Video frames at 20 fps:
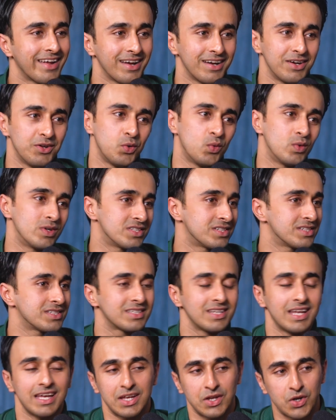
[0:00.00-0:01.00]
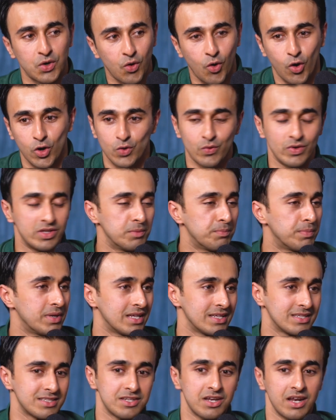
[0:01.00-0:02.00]
kid who was just like you know all over the
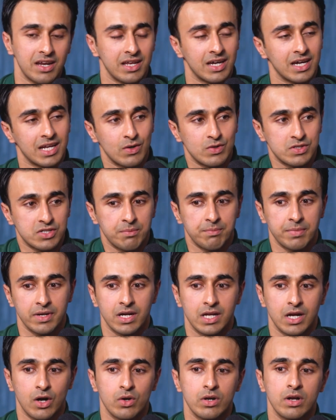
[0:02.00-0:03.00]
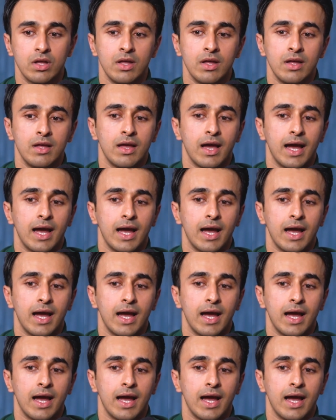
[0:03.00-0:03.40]
place running around jumping around